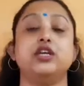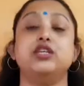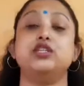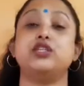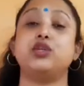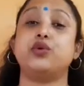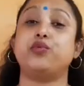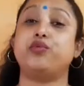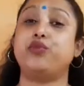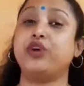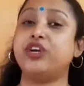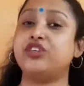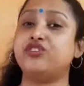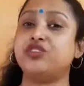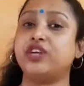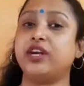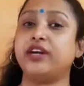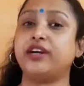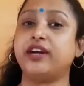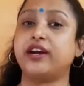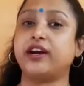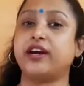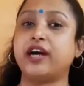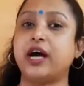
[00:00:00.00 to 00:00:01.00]
So which
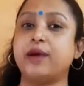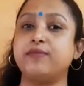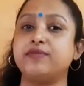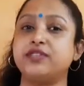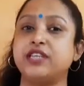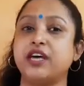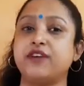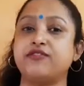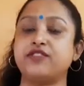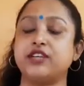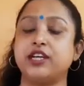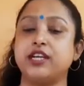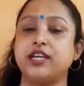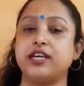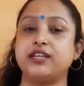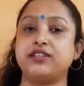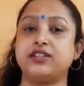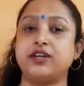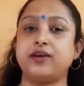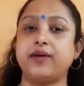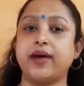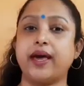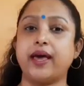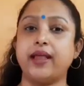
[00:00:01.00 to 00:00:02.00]
letter comes after
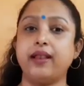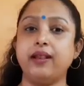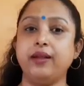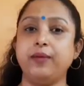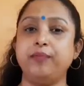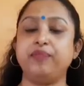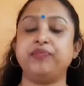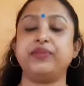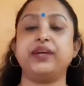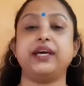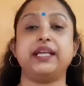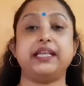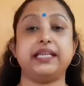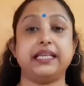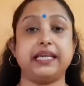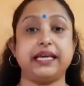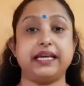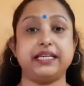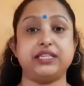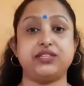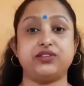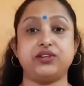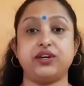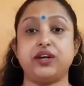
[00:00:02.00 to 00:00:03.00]
letter L?
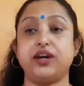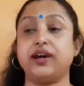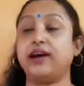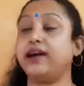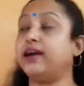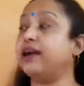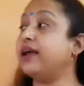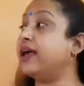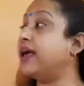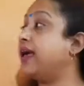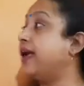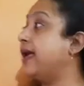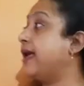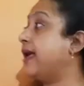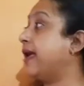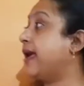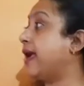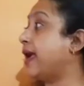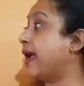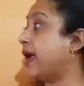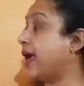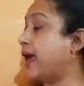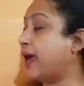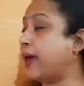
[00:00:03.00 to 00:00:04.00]
Letter
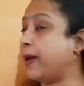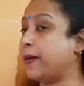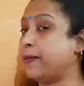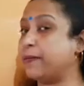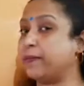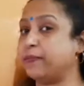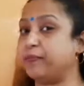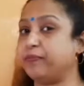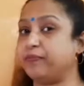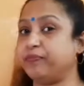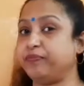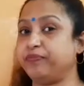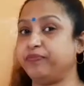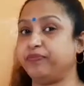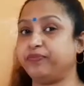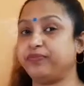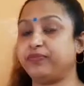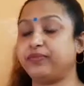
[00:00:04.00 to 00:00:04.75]
M.